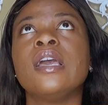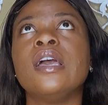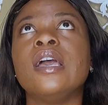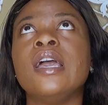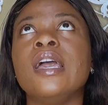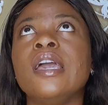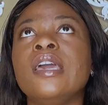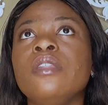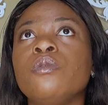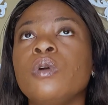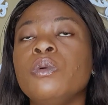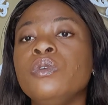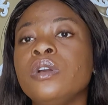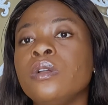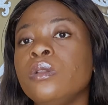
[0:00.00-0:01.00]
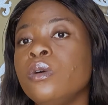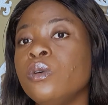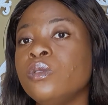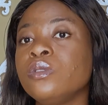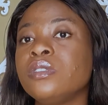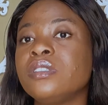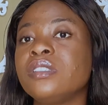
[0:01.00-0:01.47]
And when we
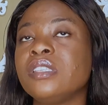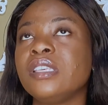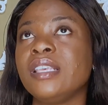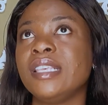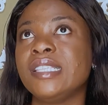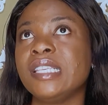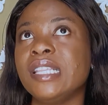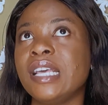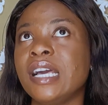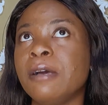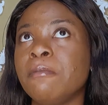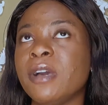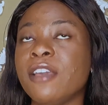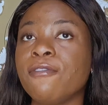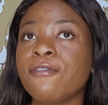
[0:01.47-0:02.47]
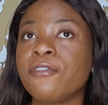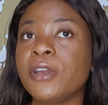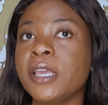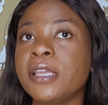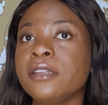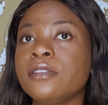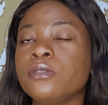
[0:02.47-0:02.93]
close, it's either my
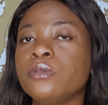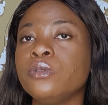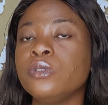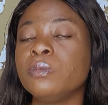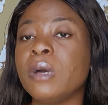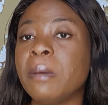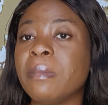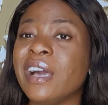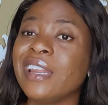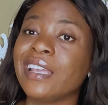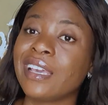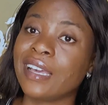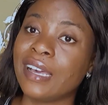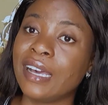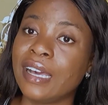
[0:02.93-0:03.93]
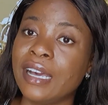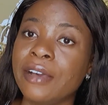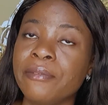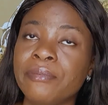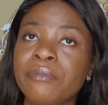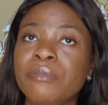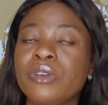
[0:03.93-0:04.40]
friend whose mom had a car,
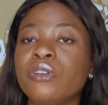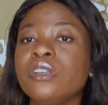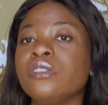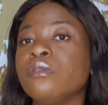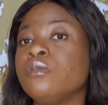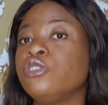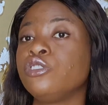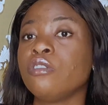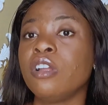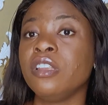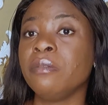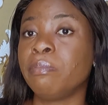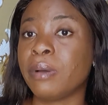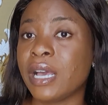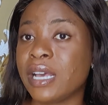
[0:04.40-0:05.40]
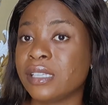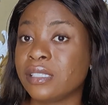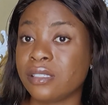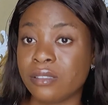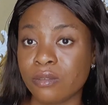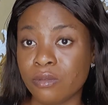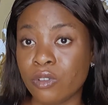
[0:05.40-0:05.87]
because they will surely
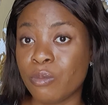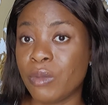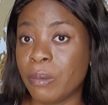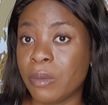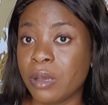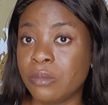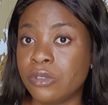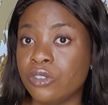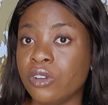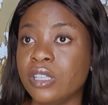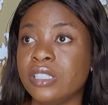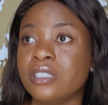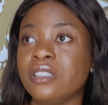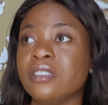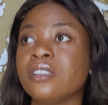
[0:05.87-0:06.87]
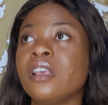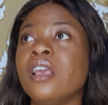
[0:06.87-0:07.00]
pass where my mom joins us.